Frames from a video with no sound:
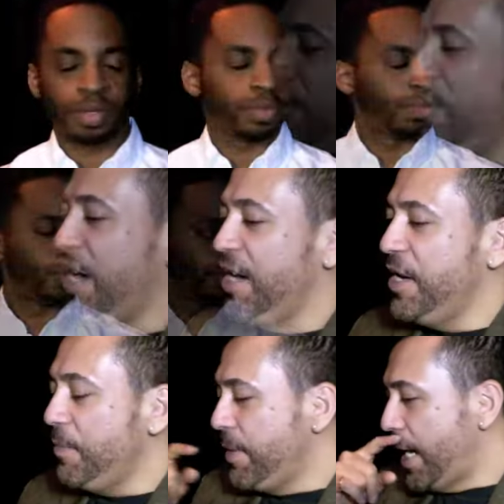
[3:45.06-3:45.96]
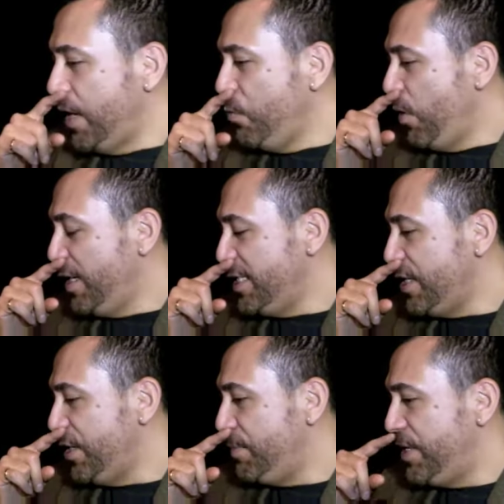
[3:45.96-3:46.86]
So I want to
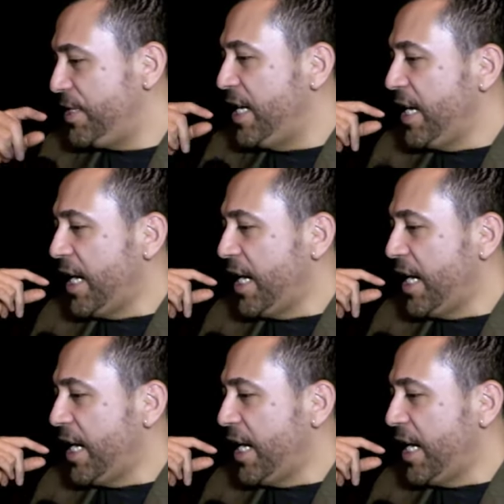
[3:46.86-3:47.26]
talk about,